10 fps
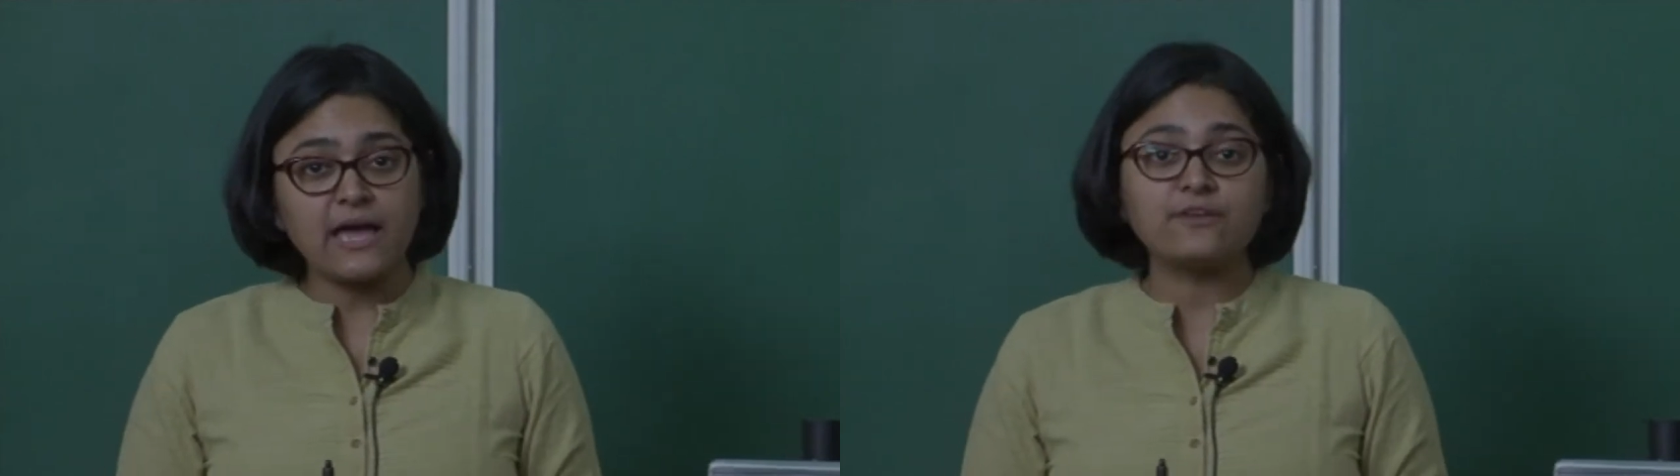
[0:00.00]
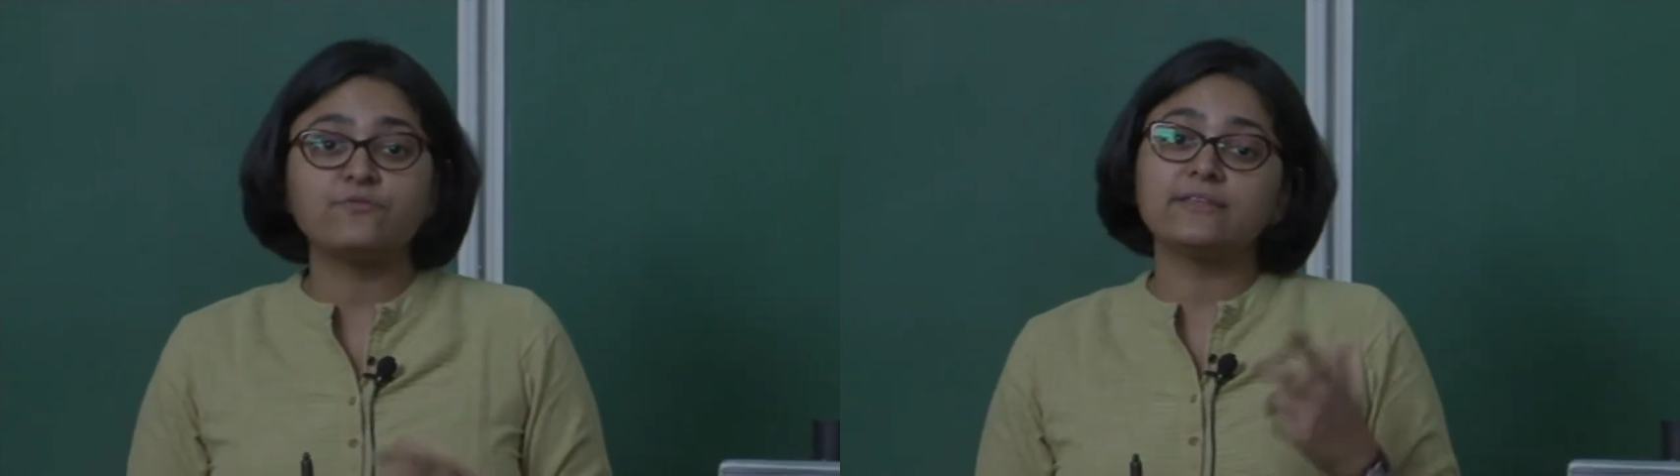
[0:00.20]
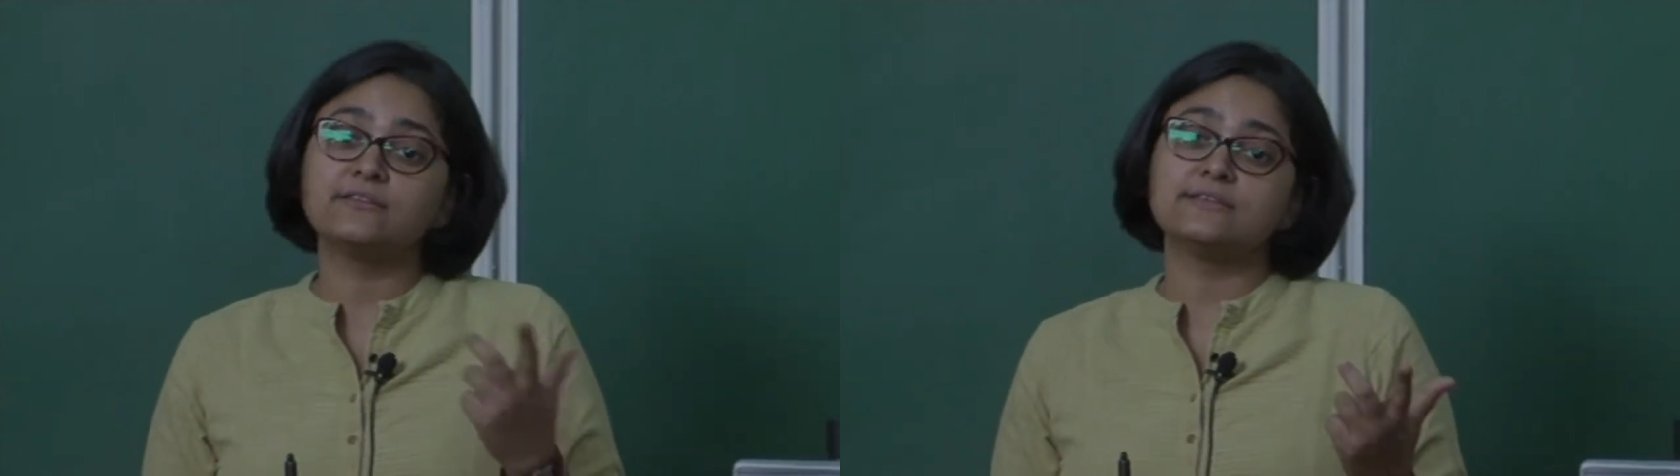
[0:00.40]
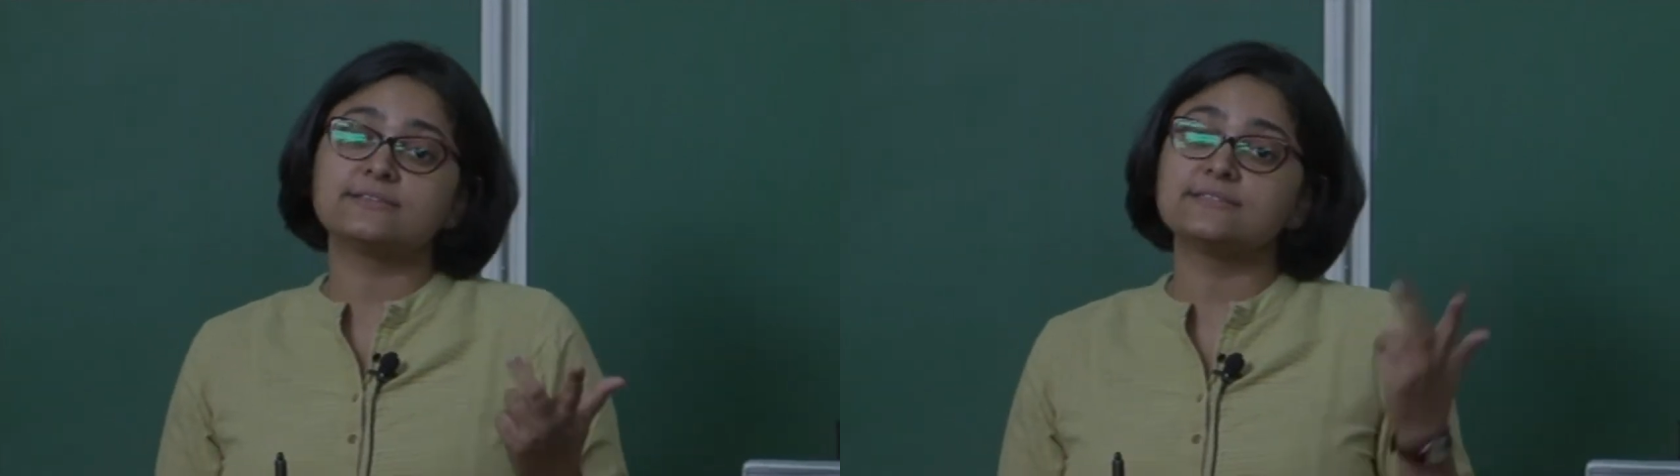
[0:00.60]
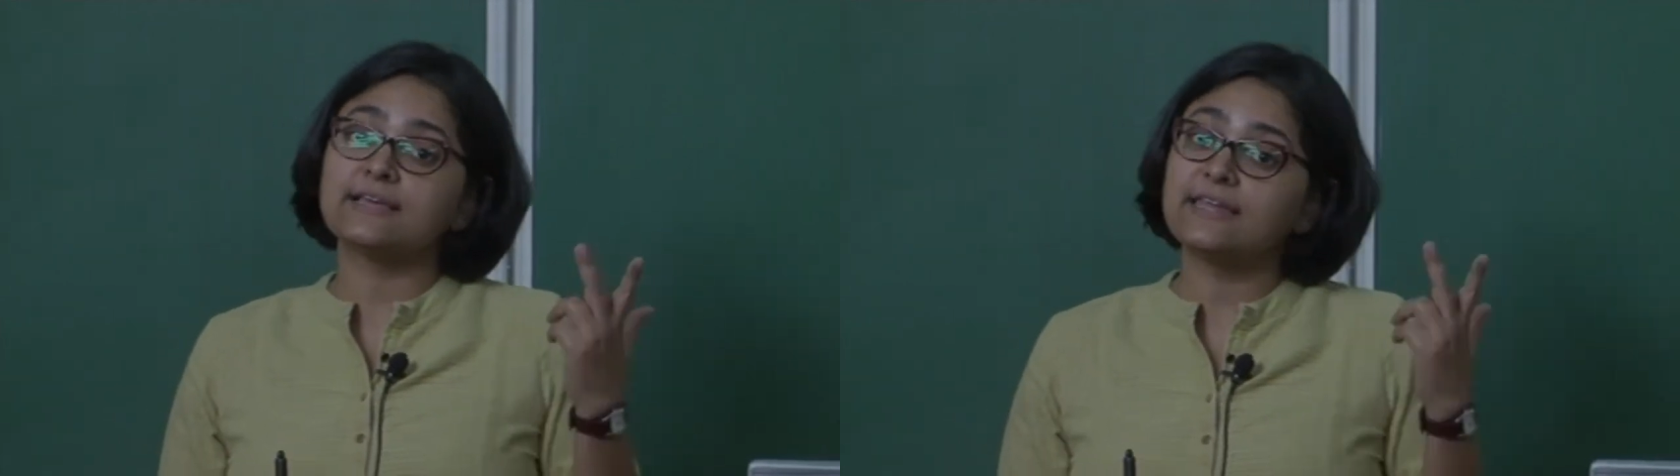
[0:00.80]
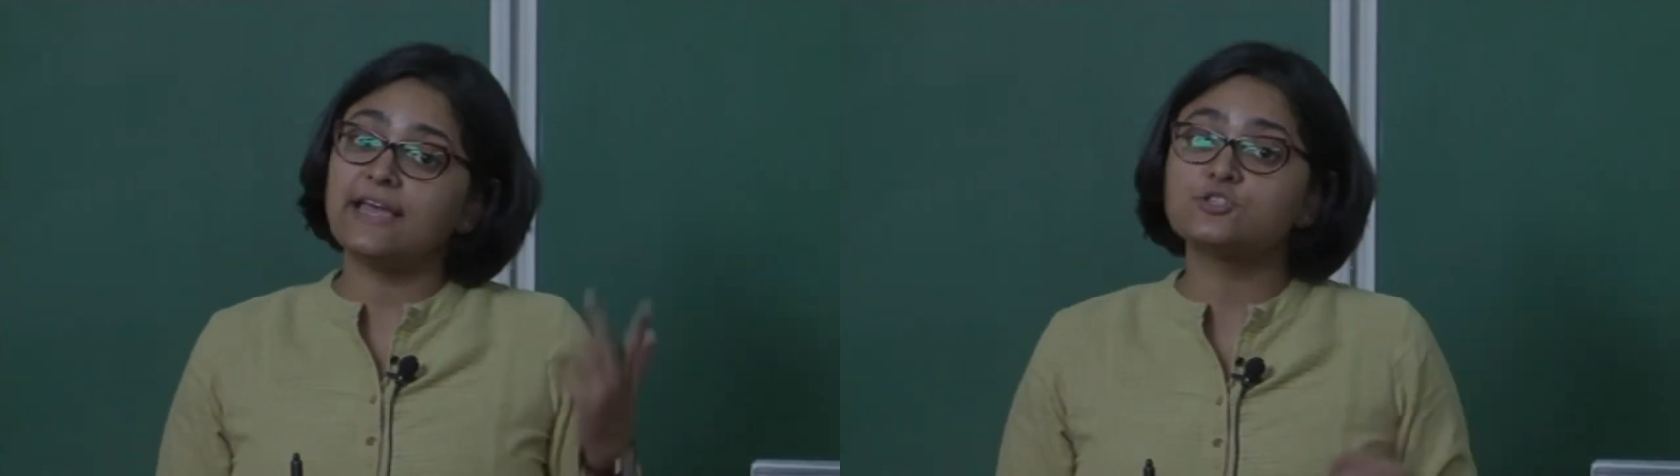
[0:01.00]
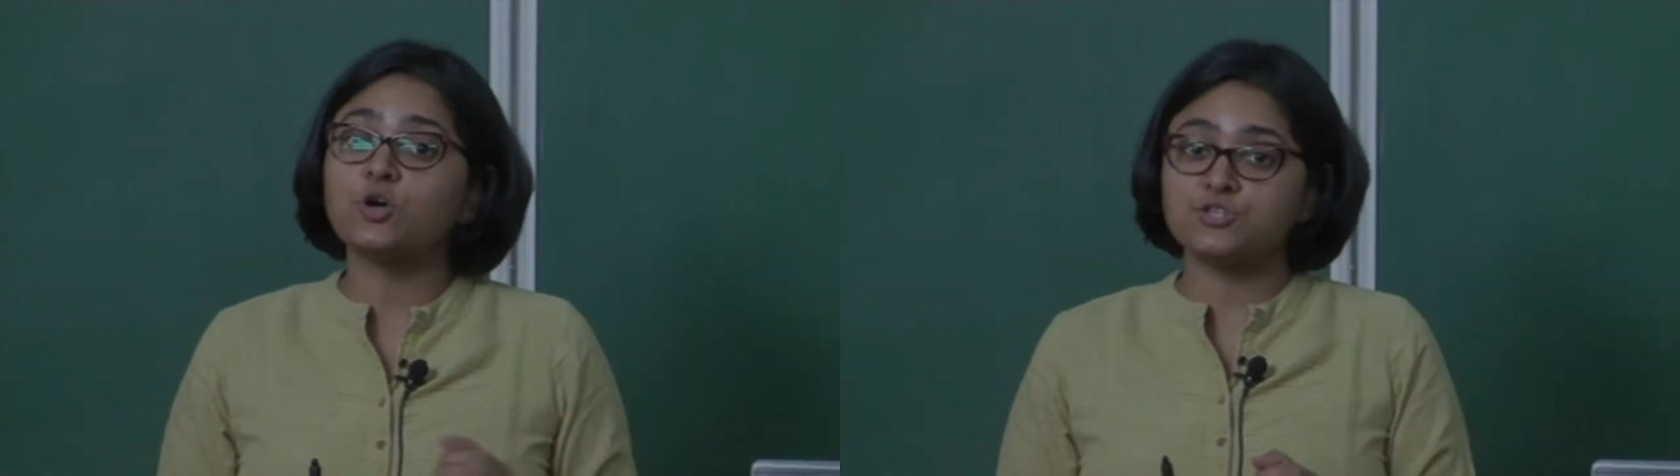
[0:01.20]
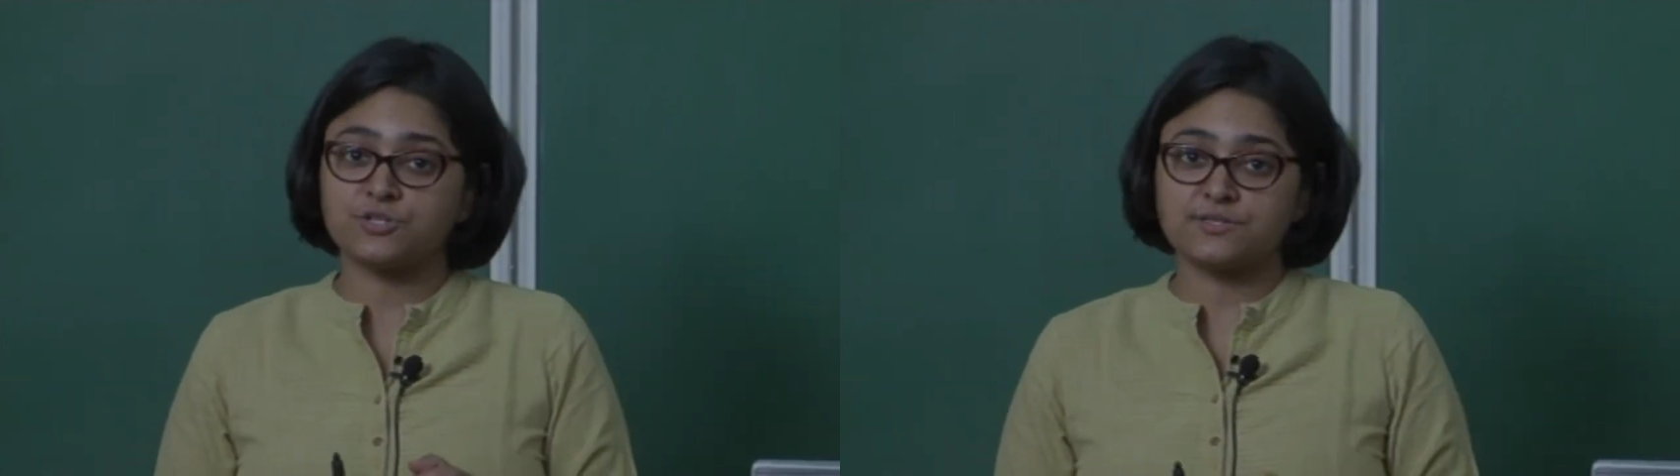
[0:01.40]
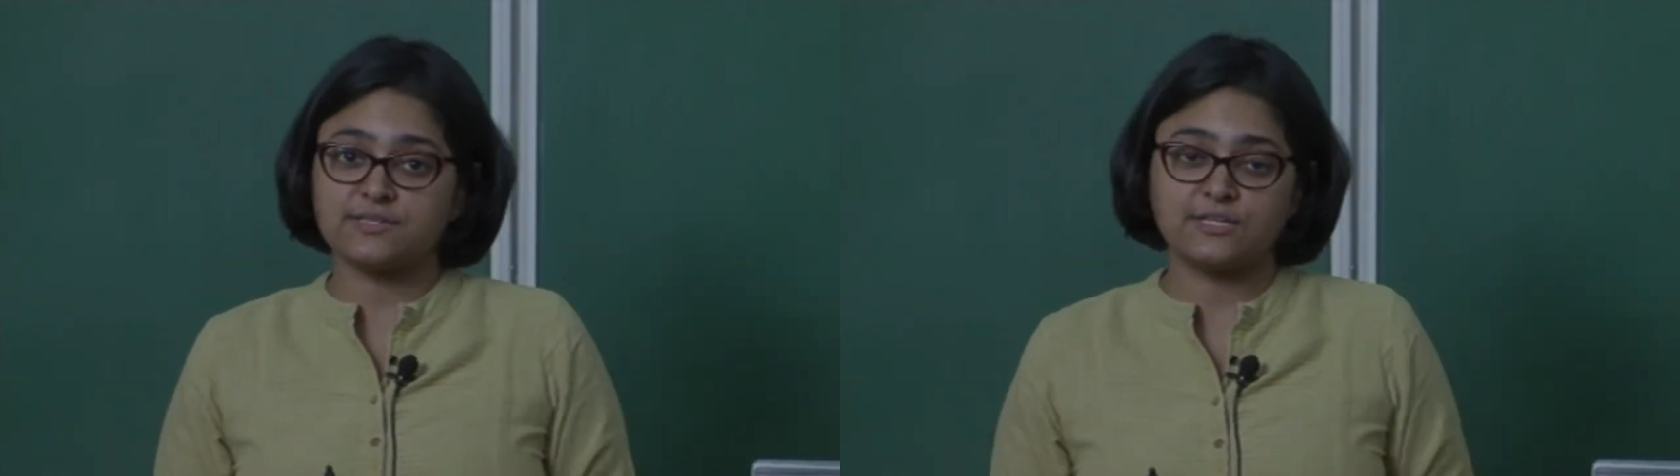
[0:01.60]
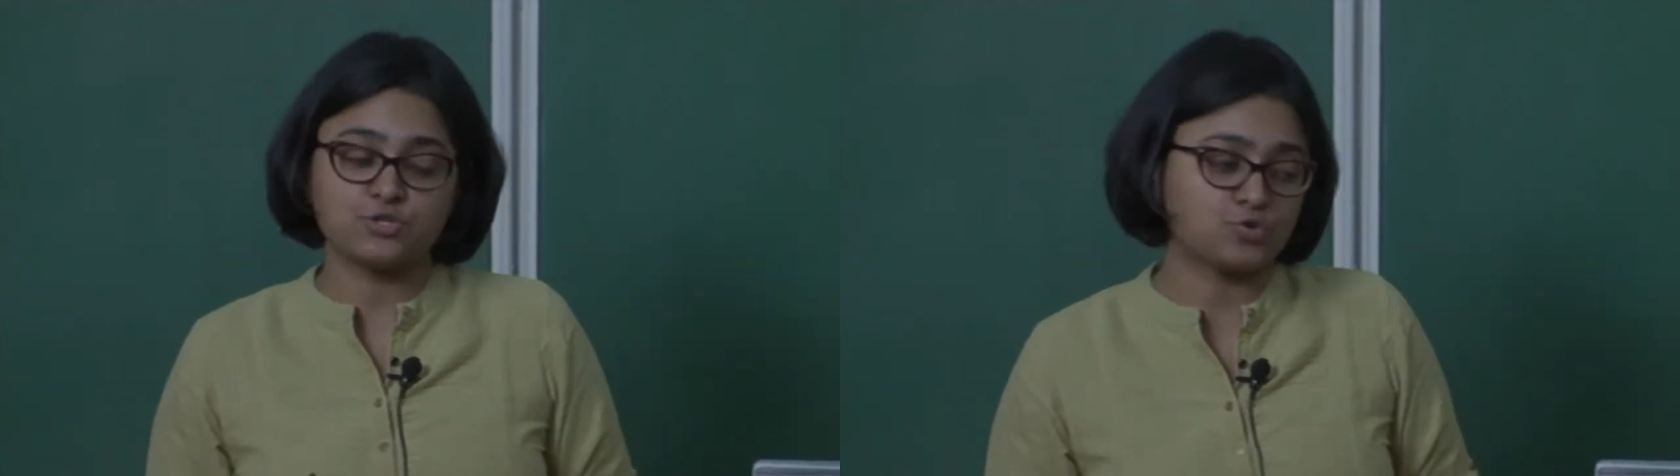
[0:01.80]
and whether this is an
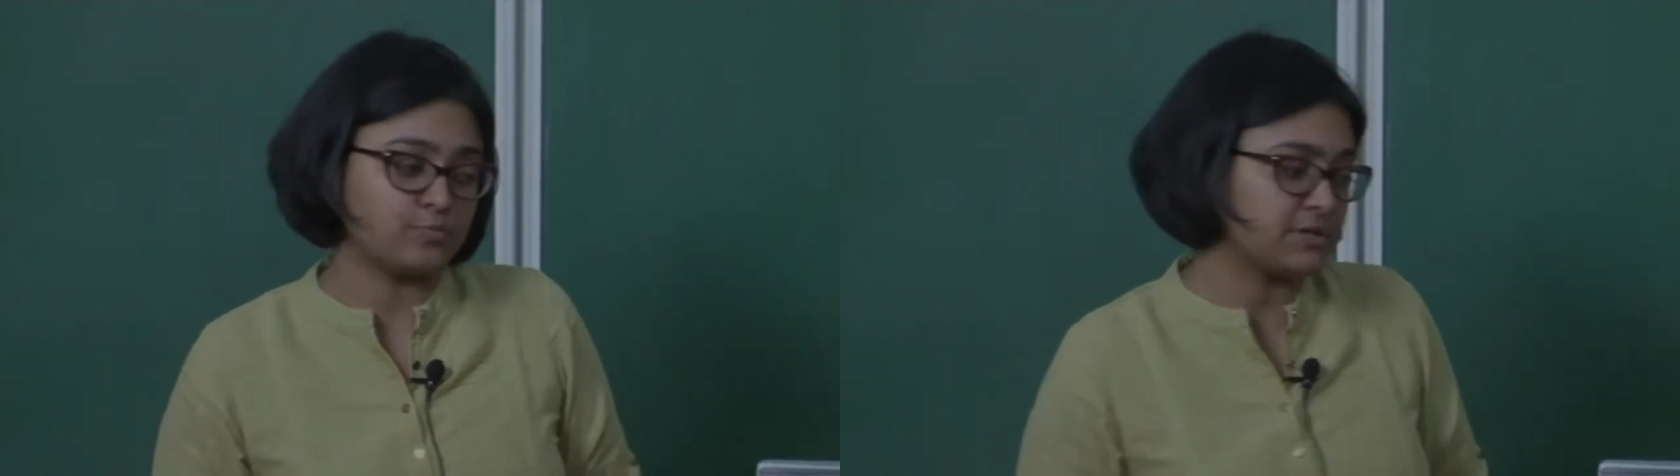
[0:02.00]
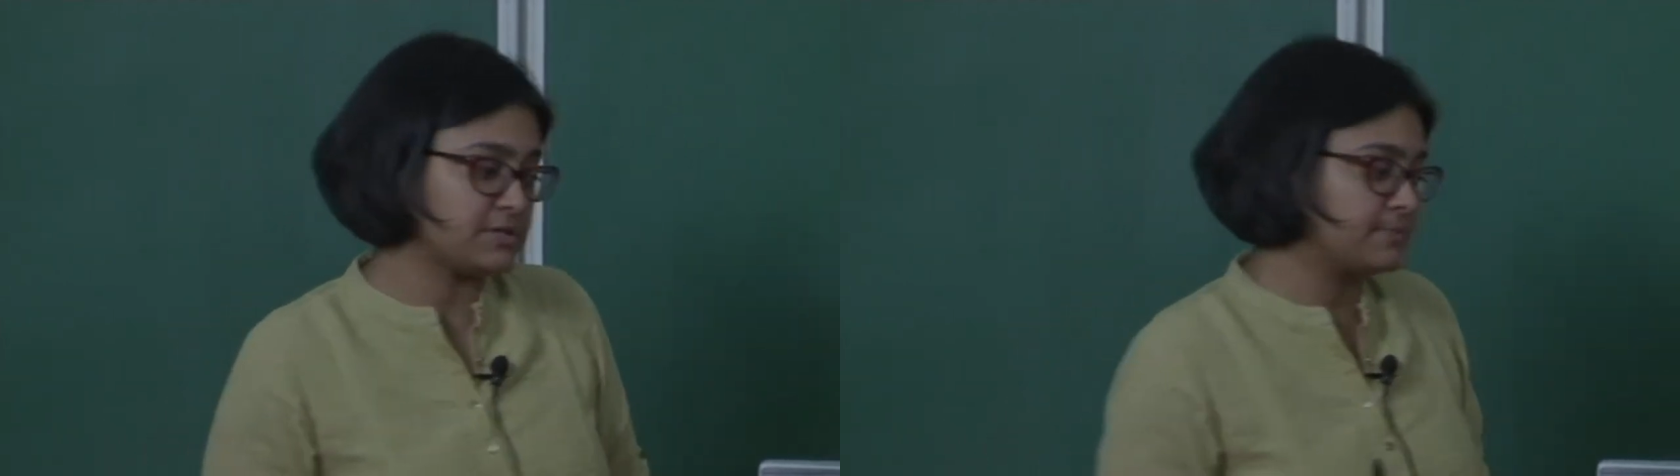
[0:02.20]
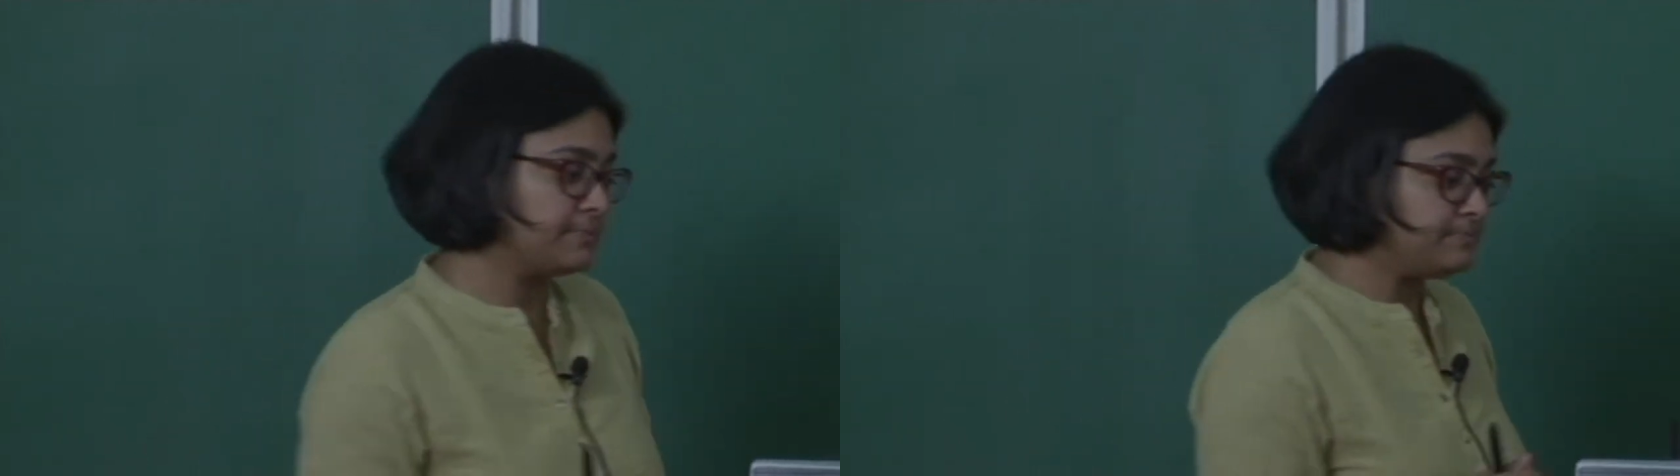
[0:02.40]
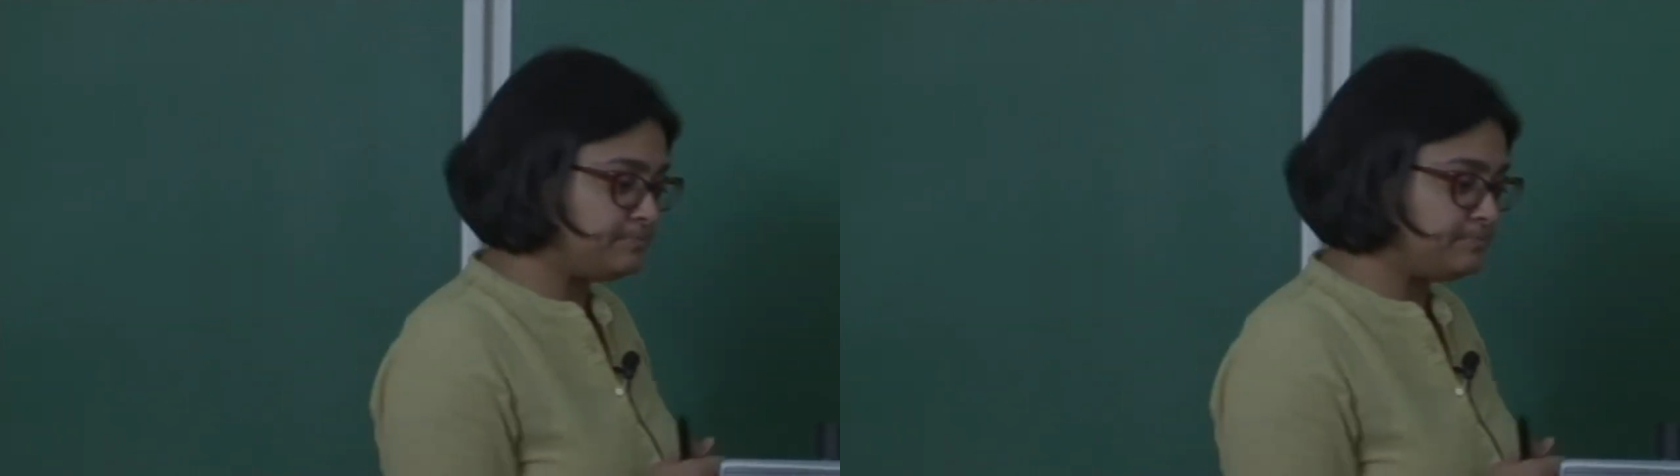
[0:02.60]
exogenous instrument.